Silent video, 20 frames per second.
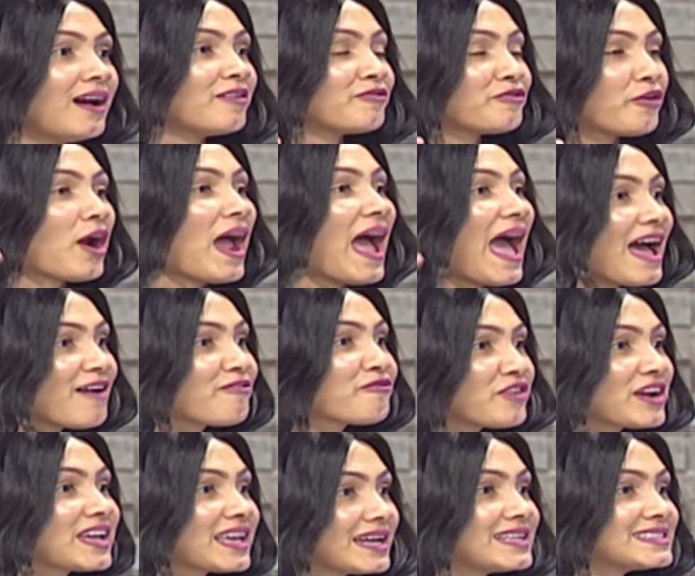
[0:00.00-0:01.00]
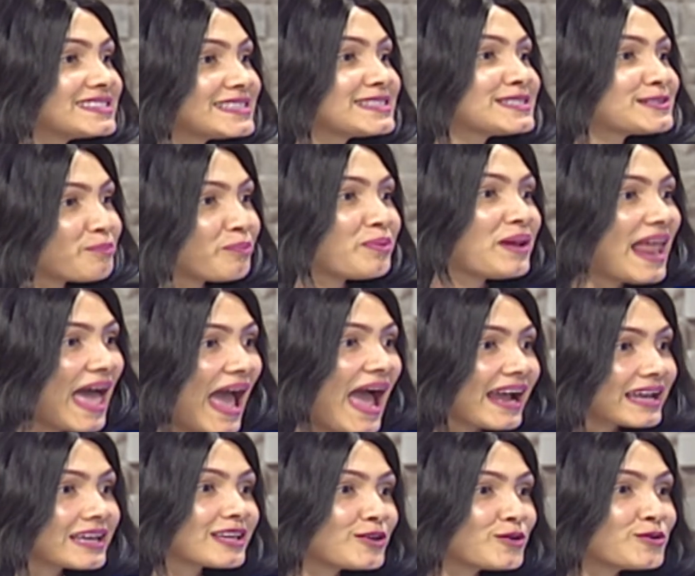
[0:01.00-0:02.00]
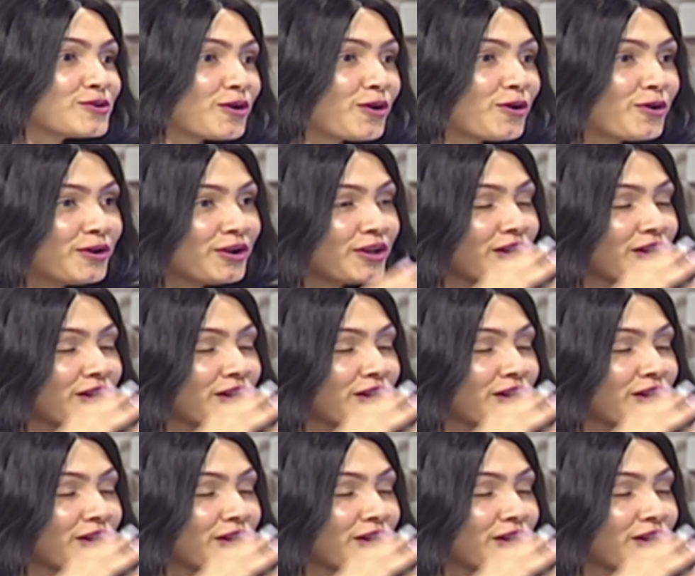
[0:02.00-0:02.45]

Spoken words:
for Africans, it's Black, you know?